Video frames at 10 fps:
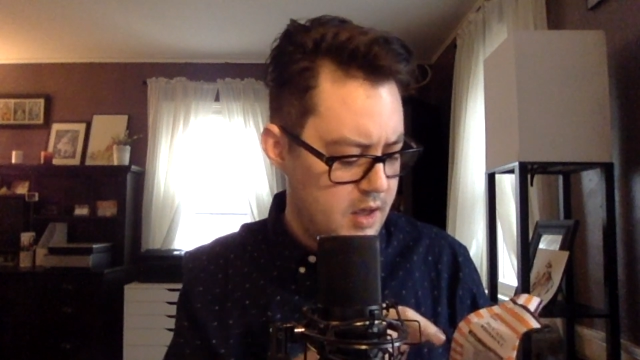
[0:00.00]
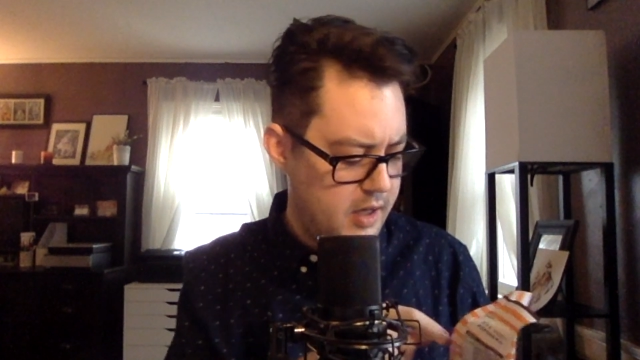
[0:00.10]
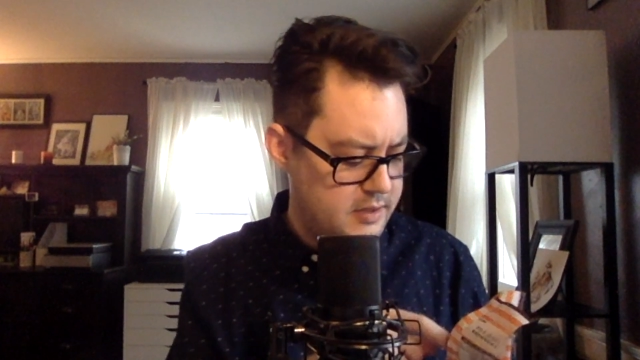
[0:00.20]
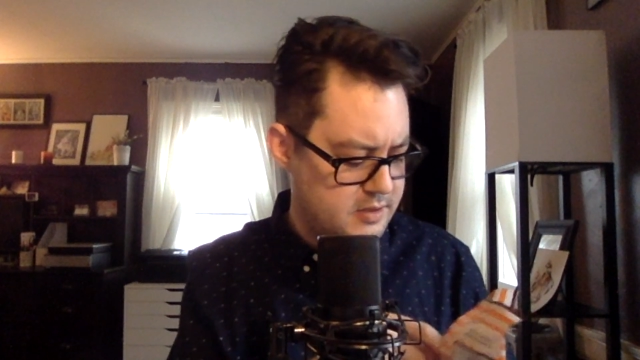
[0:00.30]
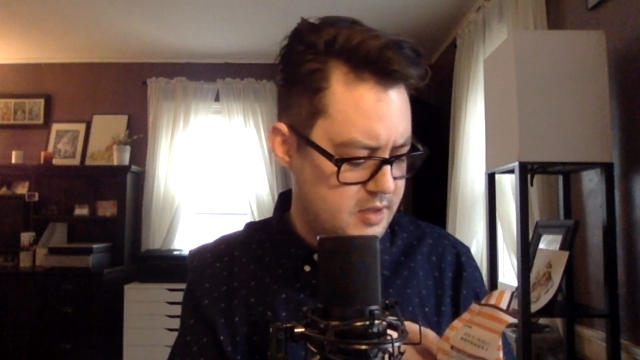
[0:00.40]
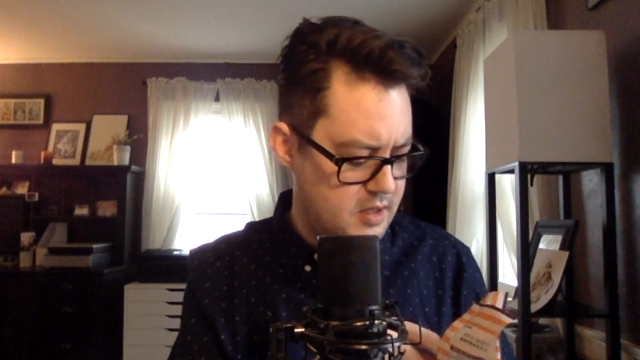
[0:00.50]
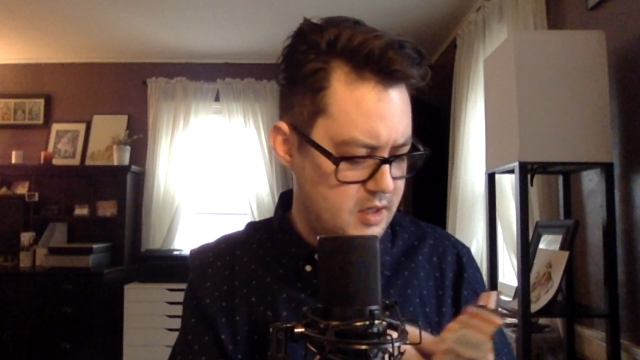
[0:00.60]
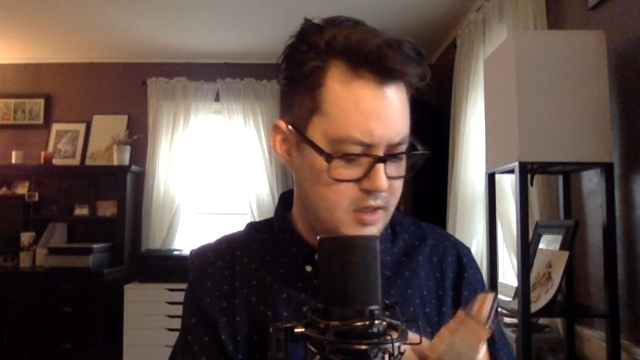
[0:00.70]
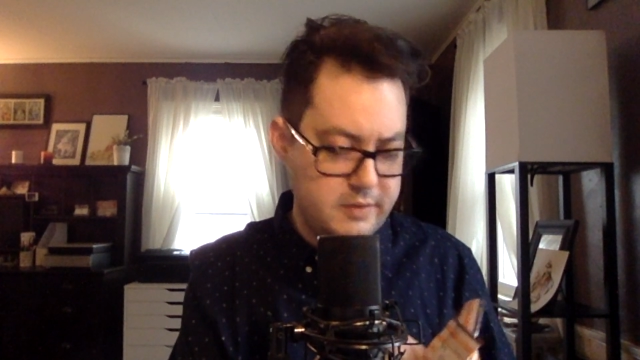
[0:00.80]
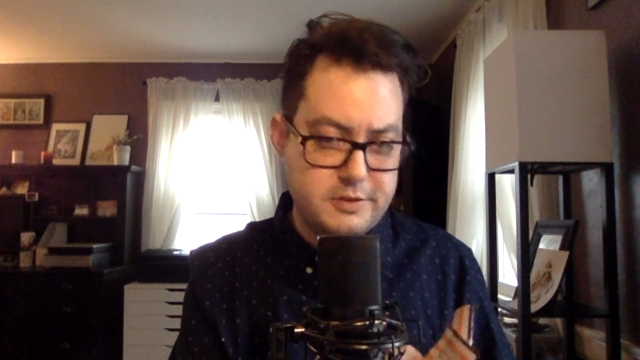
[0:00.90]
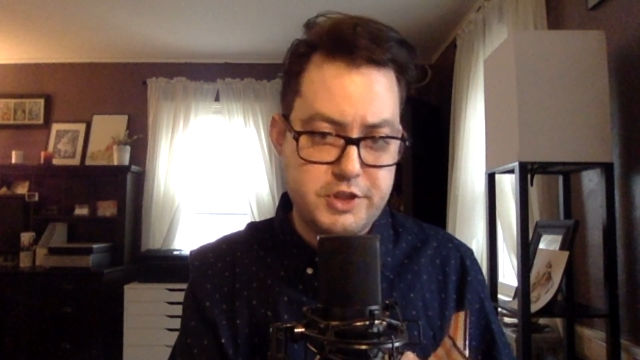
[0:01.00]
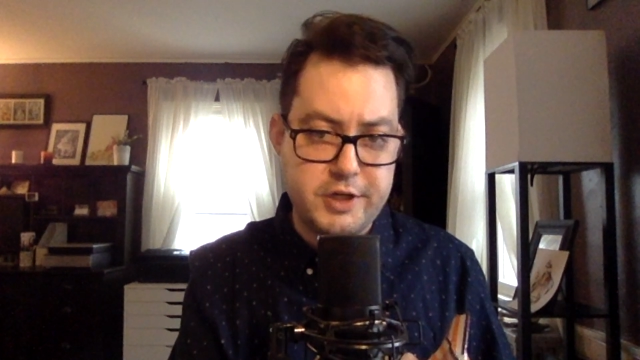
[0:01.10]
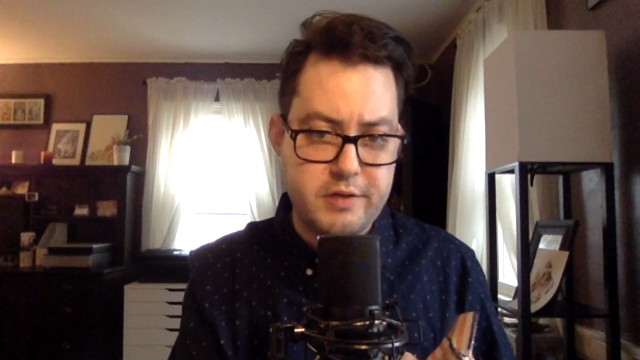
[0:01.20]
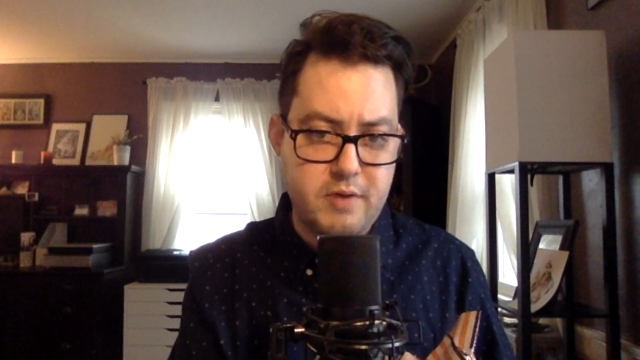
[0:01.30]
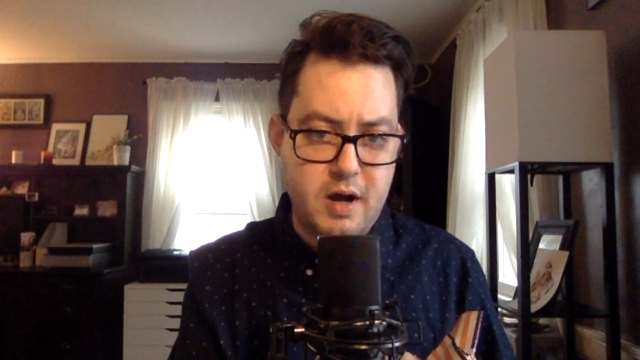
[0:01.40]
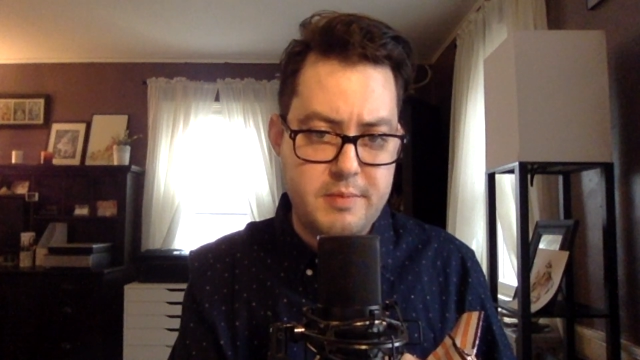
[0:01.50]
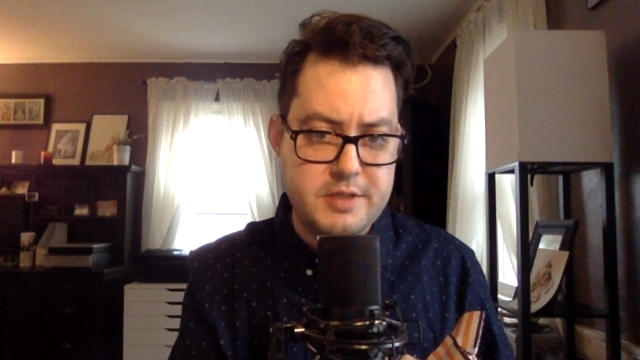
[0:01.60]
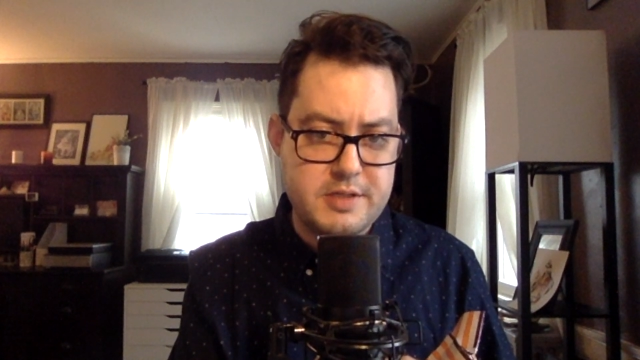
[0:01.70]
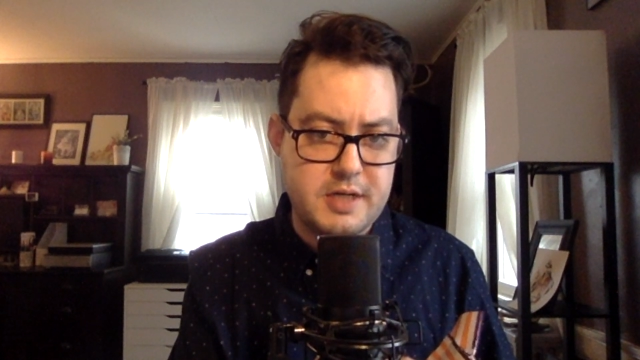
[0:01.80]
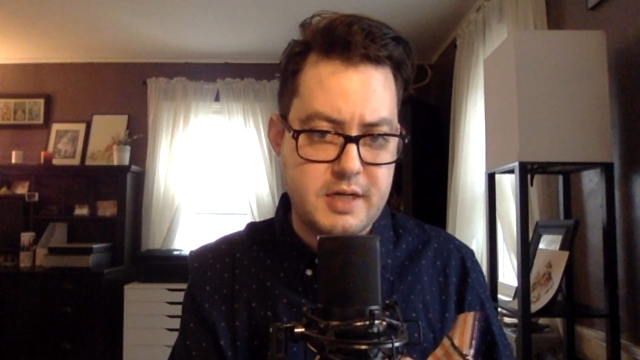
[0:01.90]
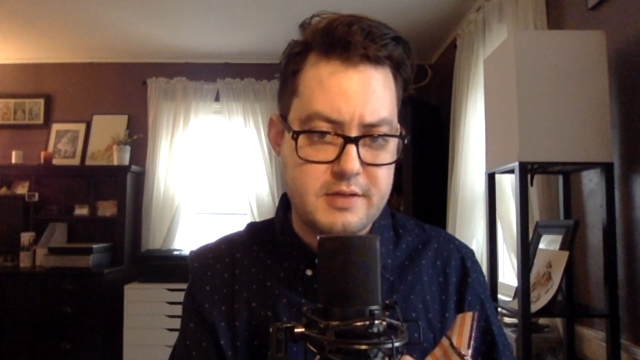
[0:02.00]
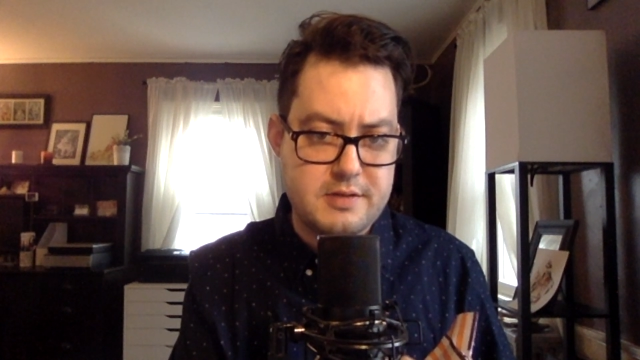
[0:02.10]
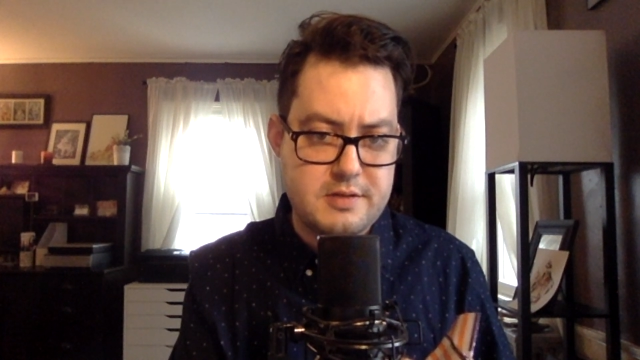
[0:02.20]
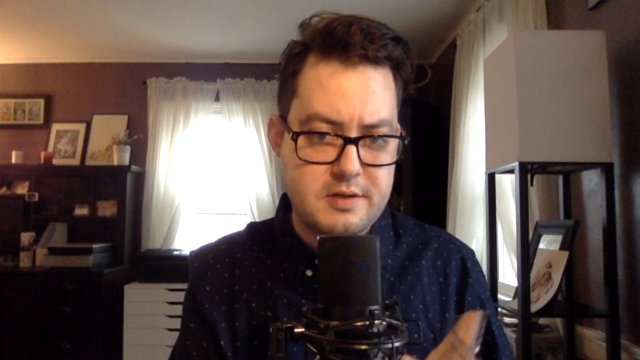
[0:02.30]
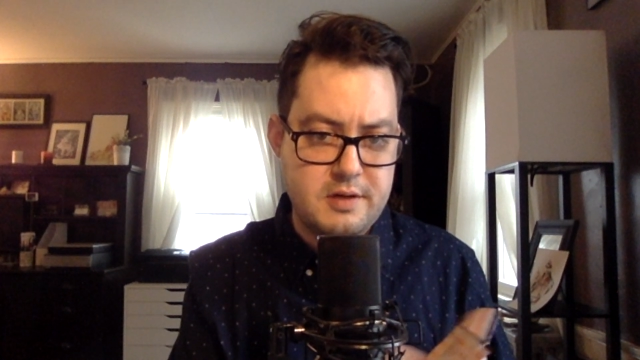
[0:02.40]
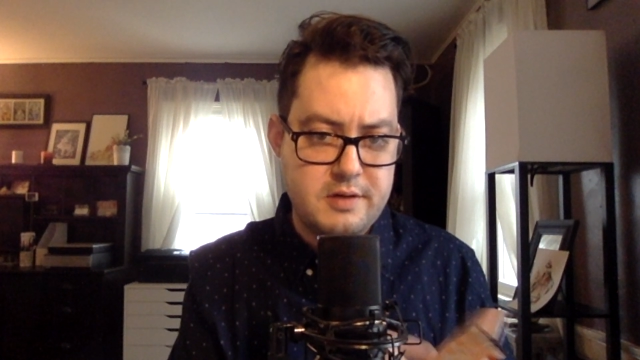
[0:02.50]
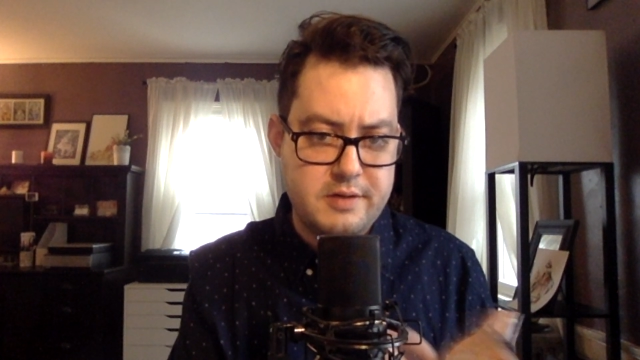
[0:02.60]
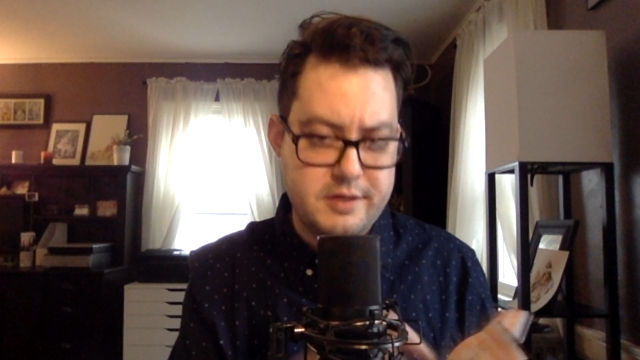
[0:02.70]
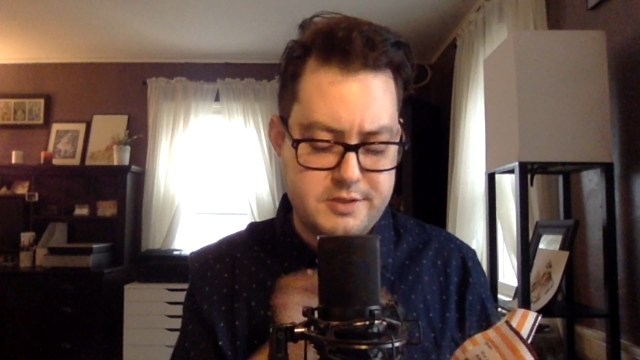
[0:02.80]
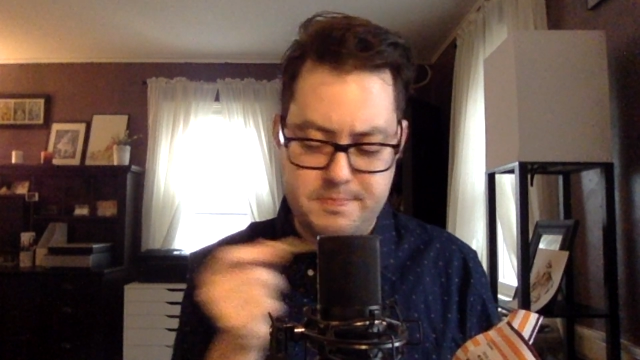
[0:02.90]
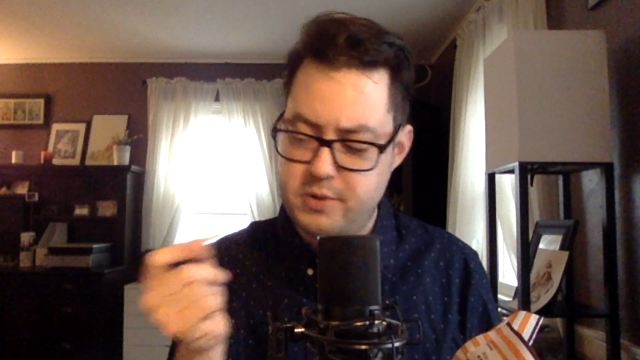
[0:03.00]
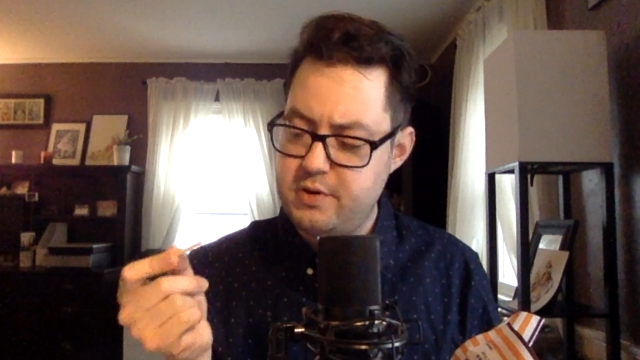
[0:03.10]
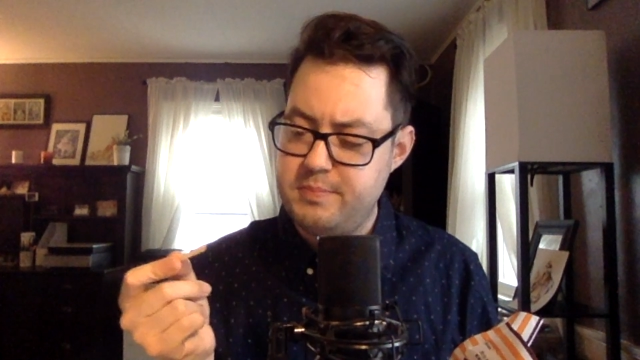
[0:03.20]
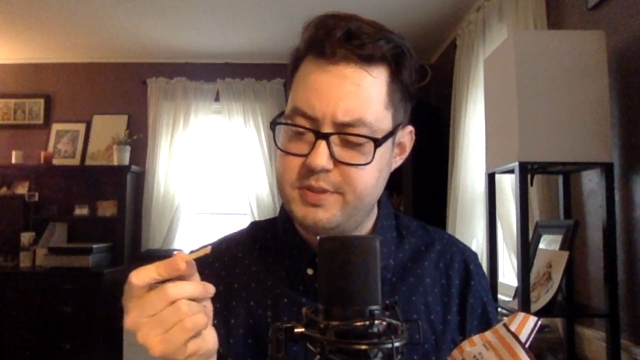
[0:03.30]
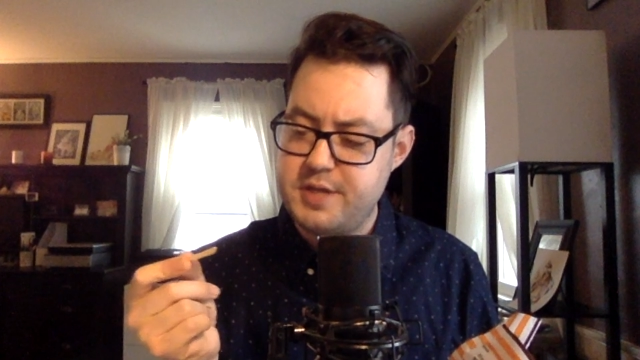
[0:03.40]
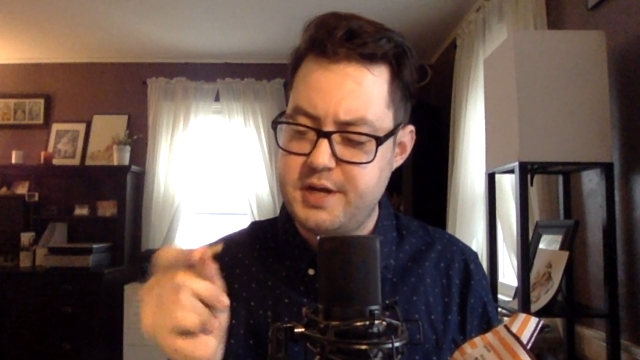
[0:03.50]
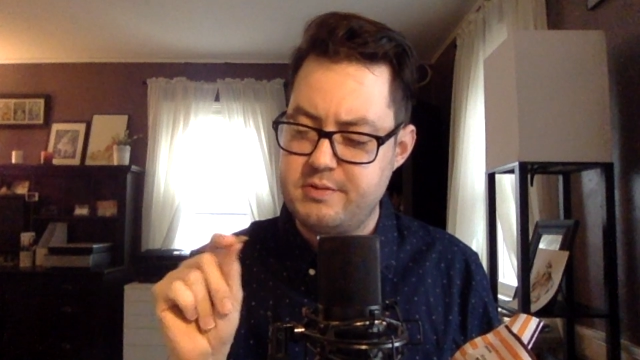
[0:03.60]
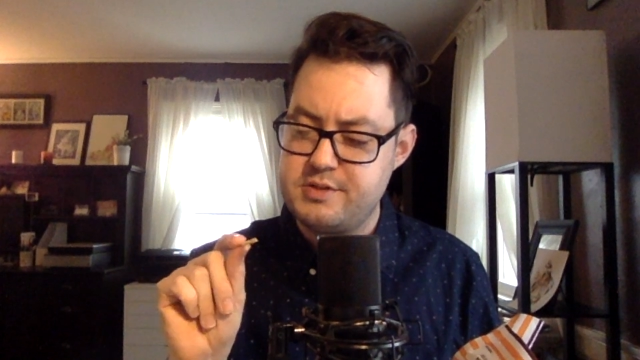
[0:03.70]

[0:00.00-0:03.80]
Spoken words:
It's the chicken ramen dust just put on potato